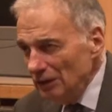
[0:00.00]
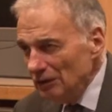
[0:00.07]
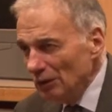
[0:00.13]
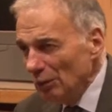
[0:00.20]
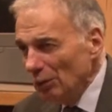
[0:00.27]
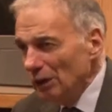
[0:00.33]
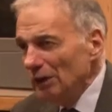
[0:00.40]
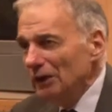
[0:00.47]

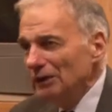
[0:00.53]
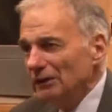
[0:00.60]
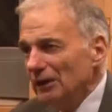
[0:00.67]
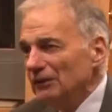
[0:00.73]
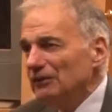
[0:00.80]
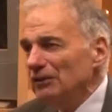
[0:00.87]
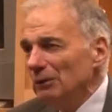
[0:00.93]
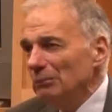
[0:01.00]
The word
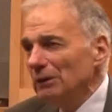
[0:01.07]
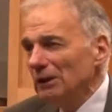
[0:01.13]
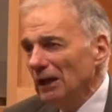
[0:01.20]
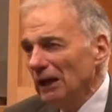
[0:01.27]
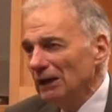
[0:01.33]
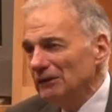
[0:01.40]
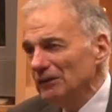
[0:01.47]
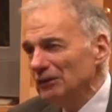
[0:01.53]
that
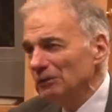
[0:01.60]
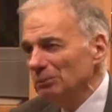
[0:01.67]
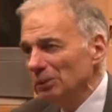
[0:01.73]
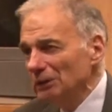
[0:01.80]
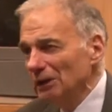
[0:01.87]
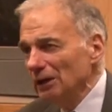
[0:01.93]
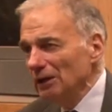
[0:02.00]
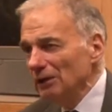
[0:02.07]
symbolizes
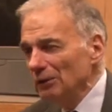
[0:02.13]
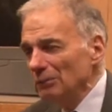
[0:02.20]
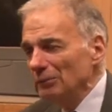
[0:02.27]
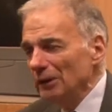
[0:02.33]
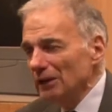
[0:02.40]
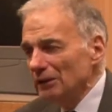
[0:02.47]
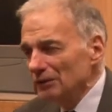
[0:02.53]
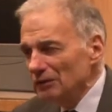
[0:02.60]
political
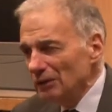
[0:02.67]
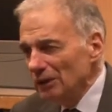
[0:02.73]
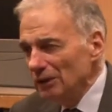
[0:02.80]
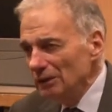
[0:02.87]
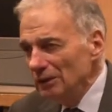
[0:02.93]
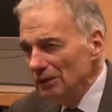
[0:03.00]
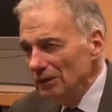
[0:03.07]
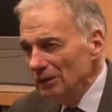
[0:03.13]
bigotry
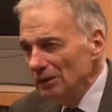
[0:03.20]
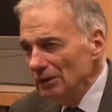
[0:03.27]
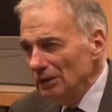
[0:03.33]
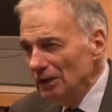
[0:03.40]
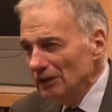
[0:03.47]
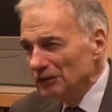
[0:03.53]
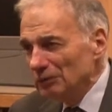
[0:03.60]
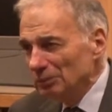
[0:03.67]

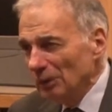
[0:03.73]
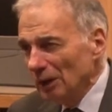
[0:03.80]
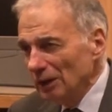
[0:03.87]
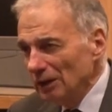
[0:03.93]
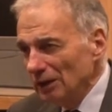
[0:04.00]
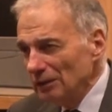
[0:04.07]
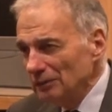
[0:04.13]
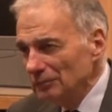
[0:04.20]
is
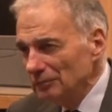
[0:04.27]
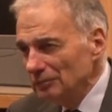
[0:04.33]
spoiler.